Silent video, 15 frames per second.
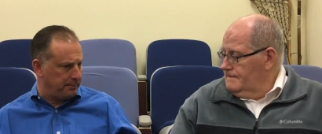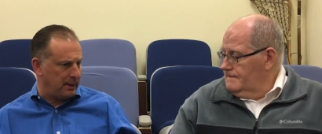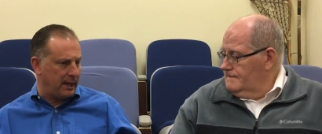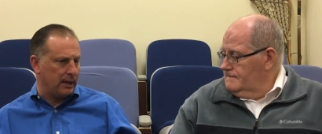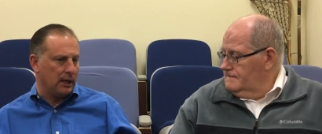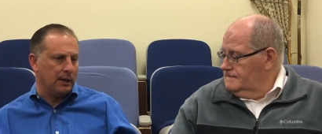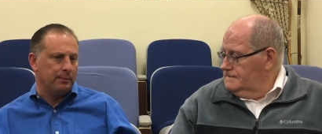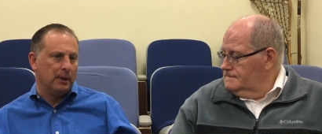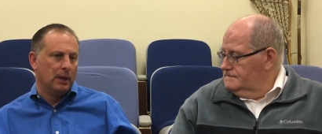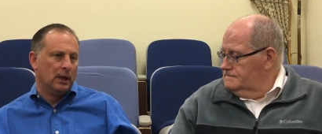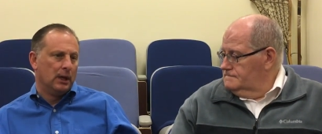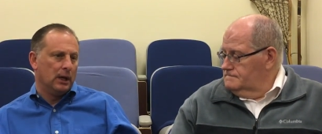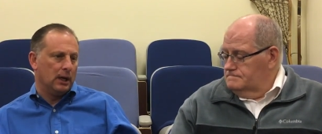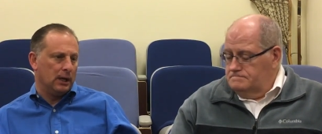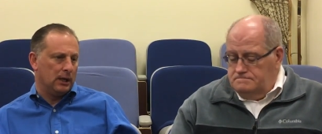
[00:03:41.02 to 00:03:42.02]
Speaker 1: on man up.
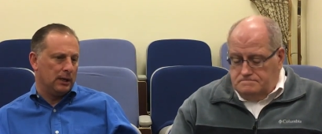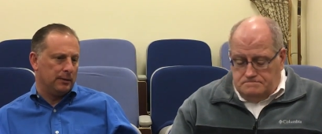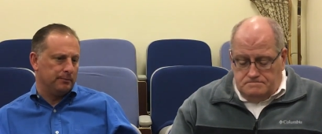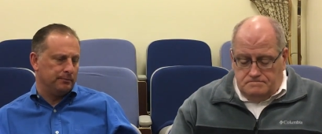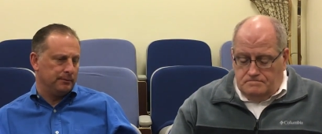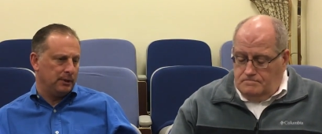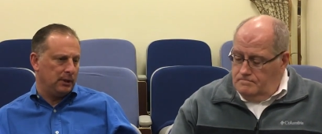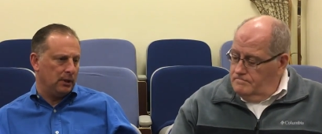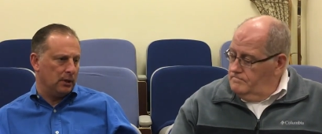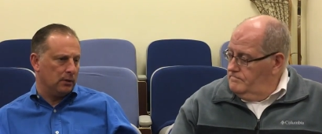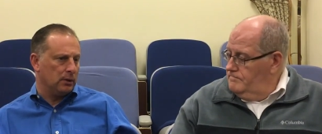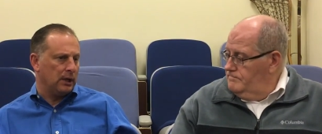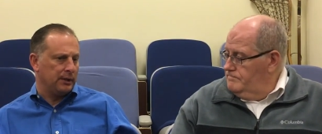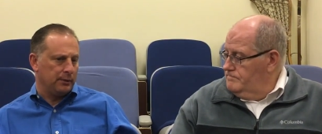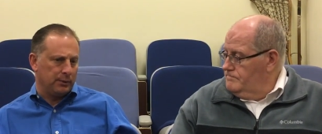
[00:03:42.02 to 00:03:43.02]
Um, you
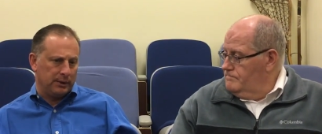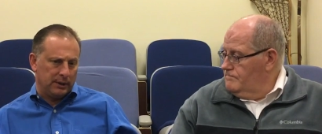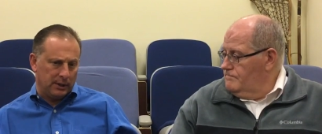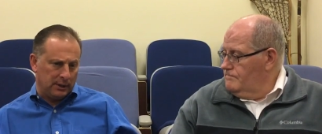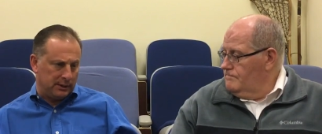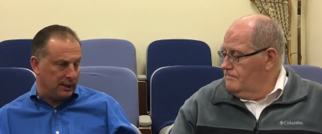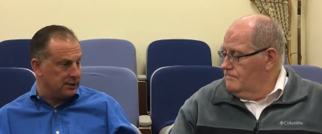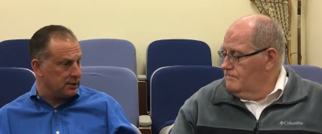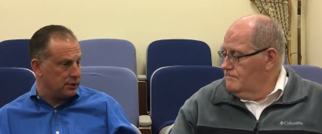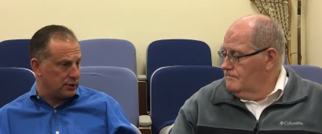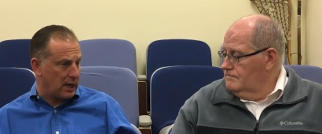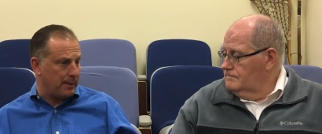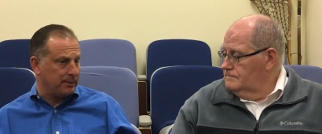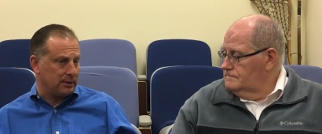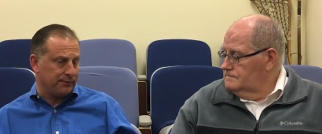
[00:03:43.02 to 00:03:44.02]
know, I think we did a decent
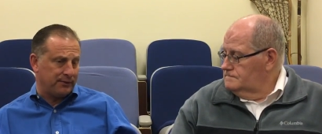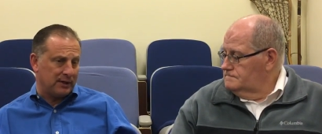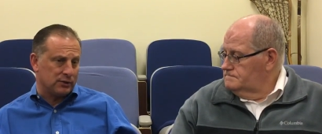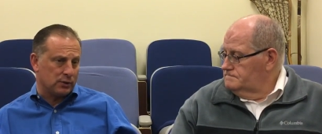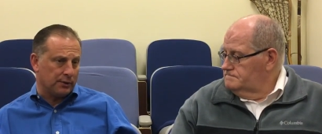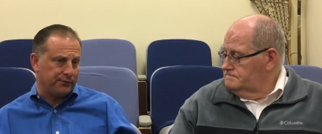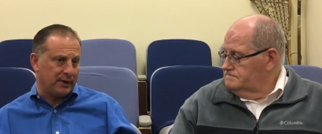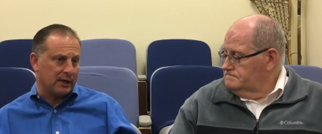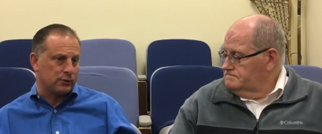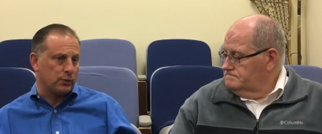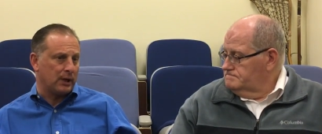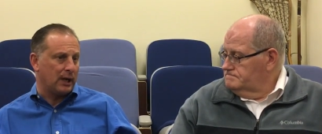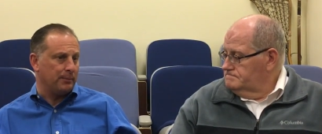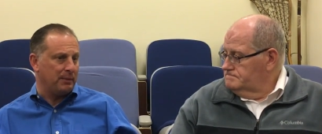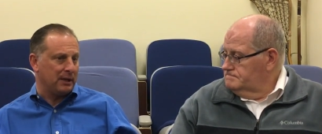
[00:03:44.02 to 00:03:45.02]
job at the faceoff X. We
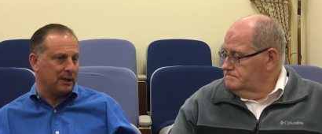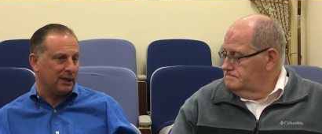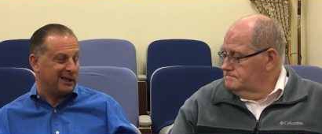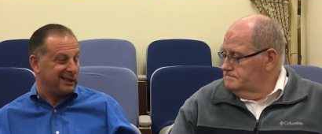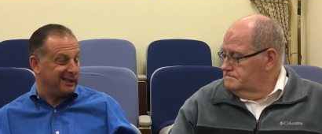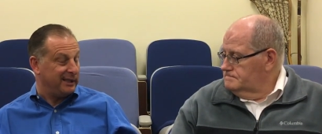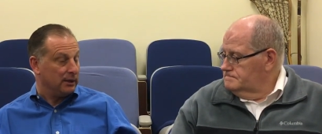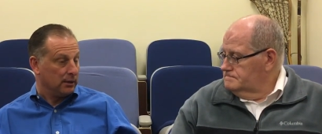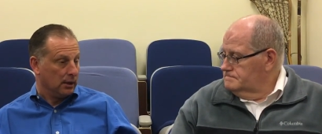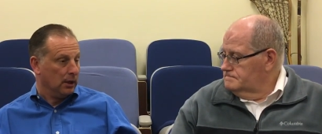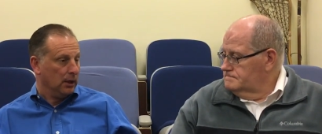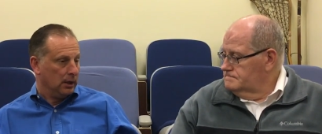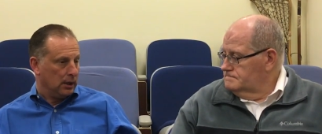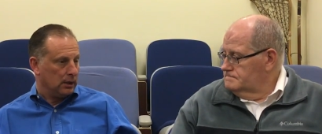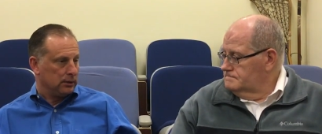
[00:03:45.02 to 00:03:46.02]
got to make it cleaner
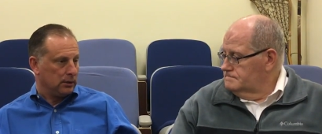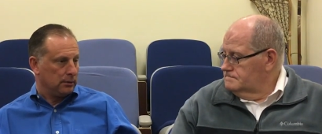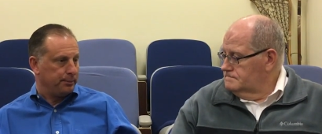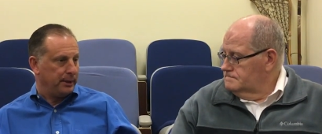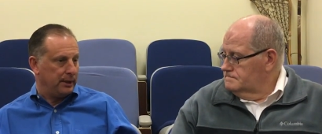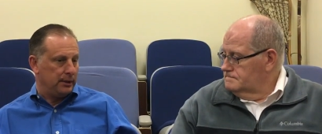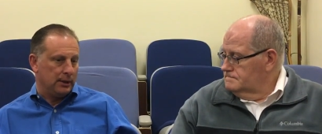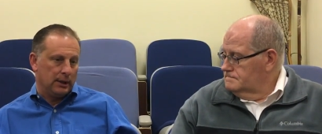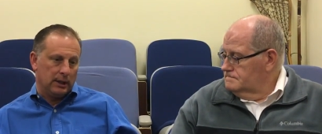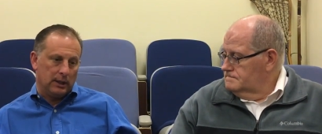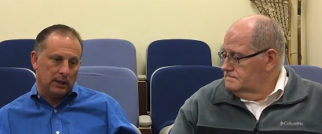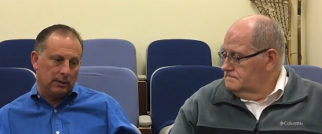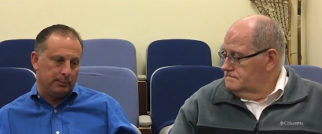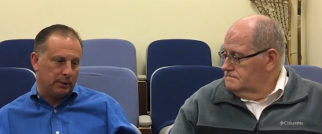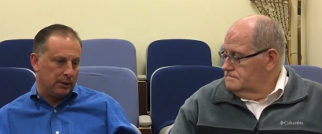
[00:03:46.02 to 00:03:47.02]
a little bit,
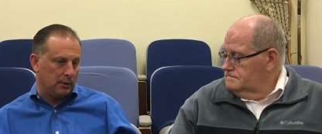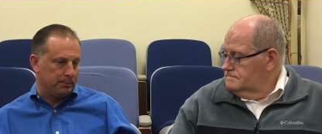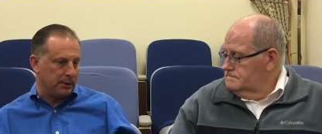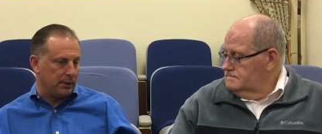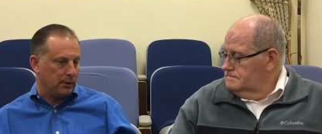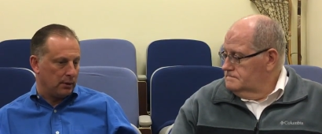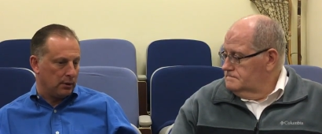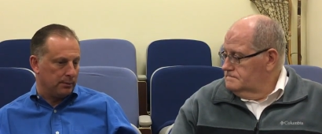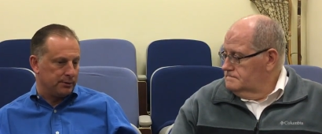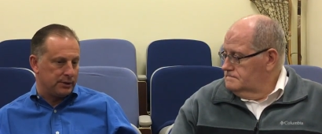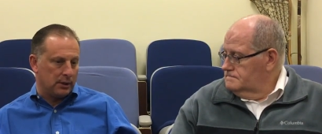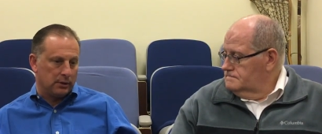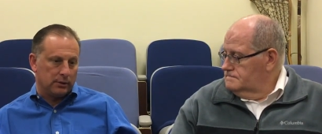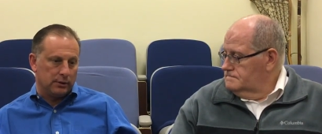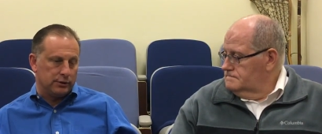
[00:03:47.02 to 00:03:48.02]
uh, but but Herbs
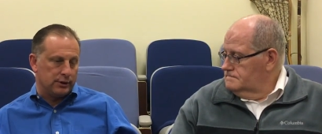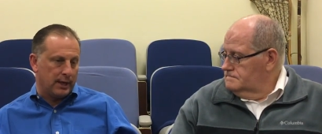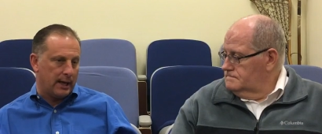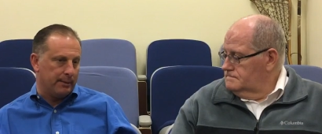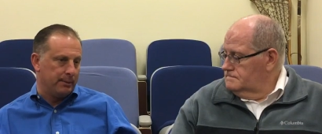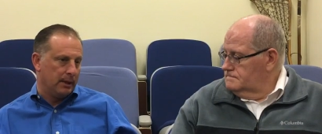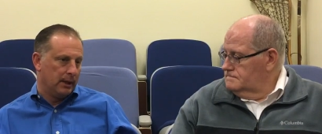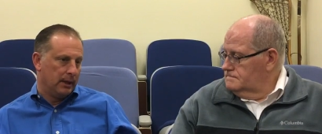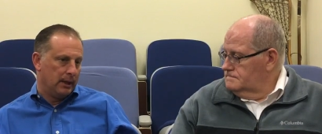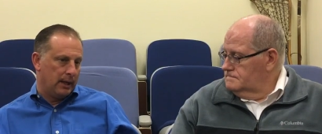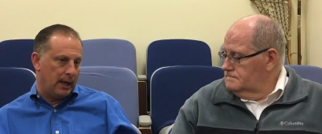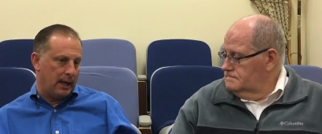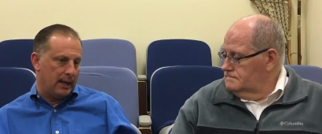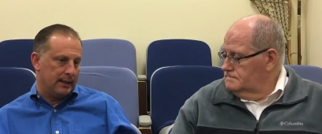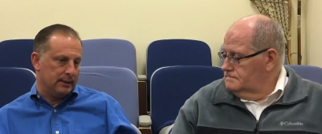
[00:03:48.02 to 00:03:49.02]
did a good job.
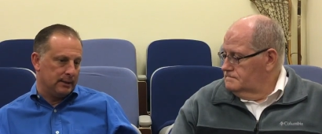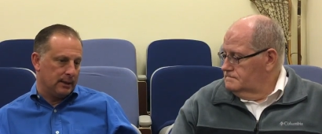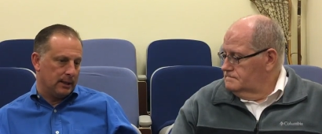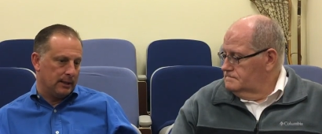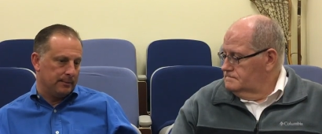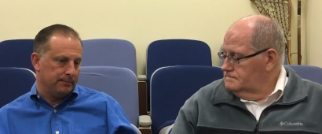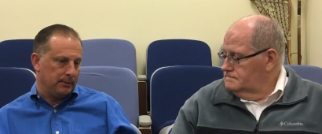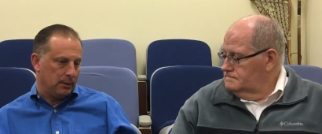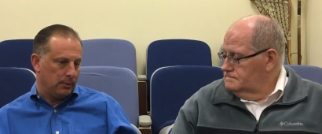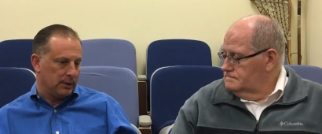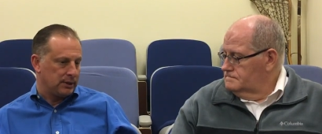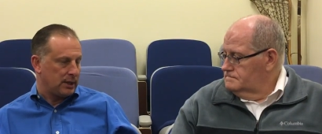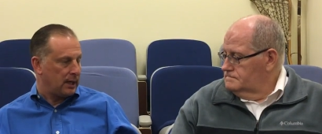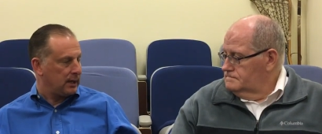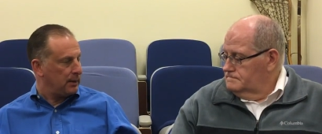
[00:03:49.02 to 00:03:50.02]
And um, you know, we
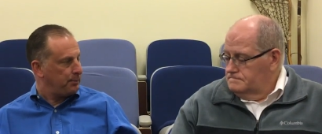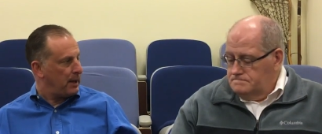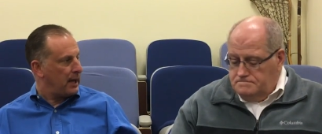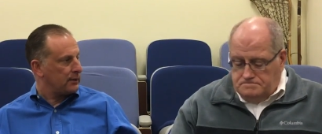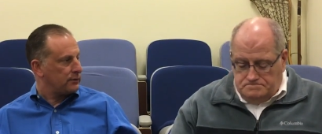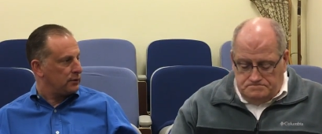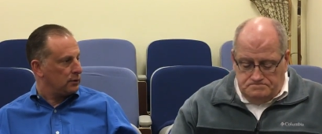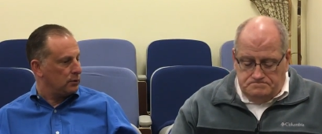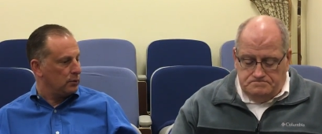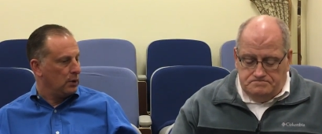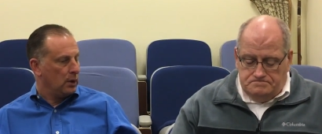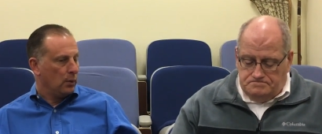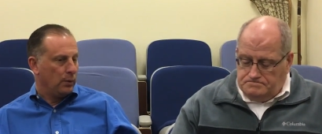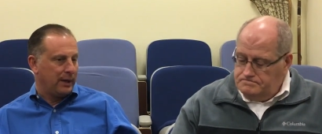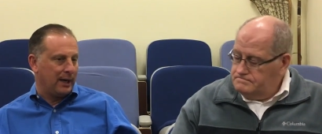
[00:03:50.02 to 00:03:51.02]
just got to get back to
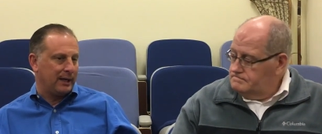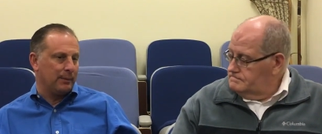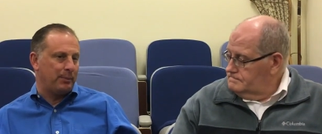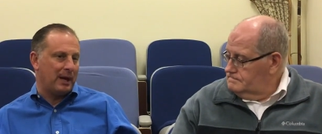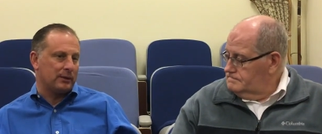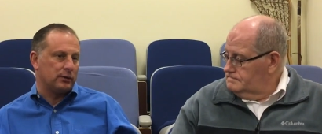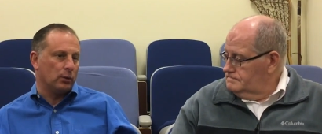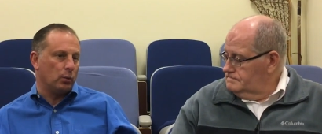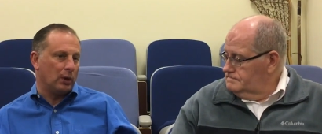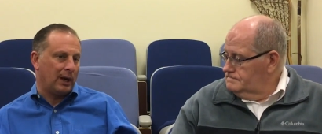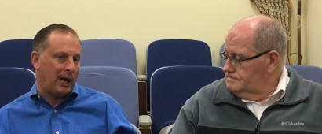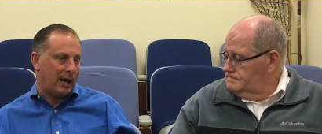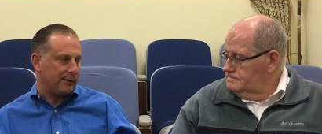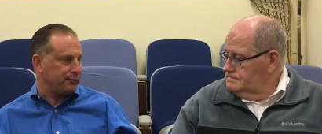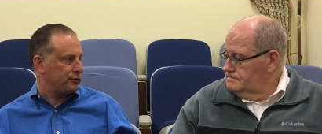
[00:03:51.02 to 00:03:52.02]
we got to get back to what
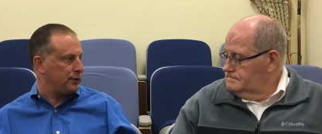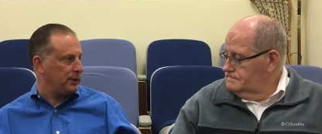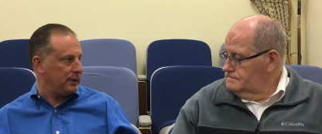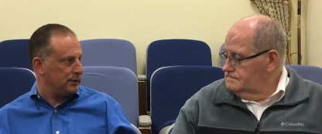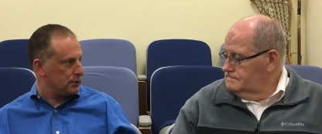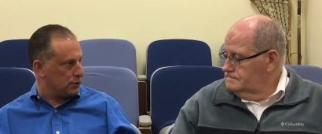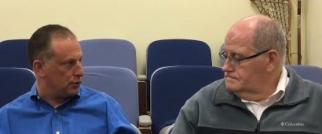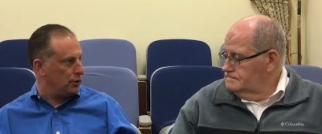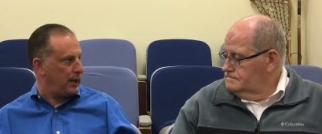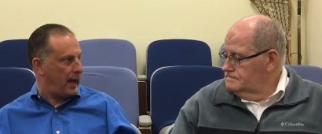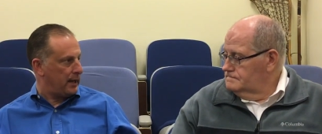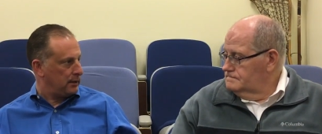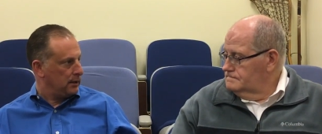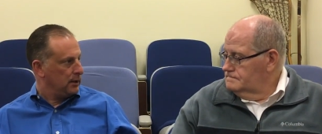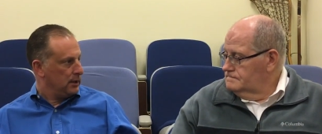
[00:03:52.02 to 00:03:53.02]
Hofstra is good
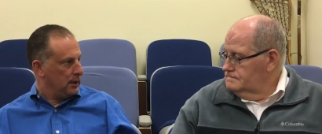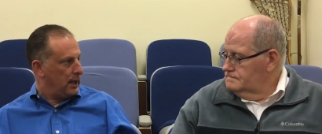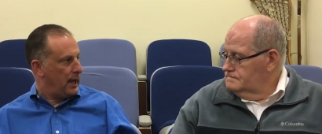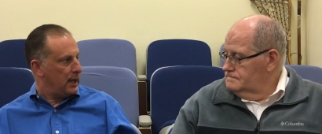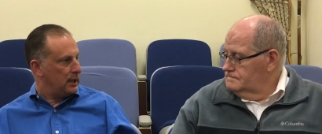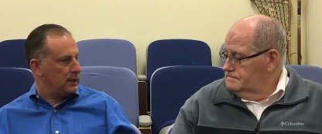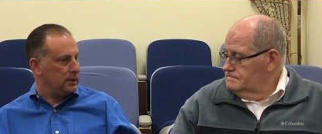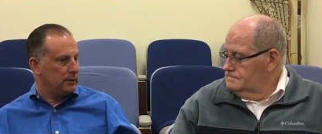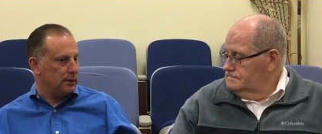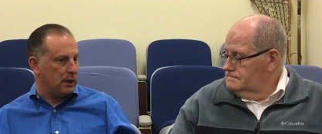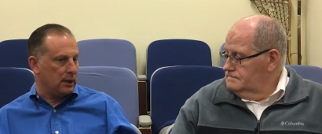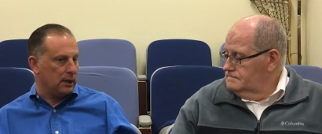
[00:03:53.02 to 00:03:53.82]
at, and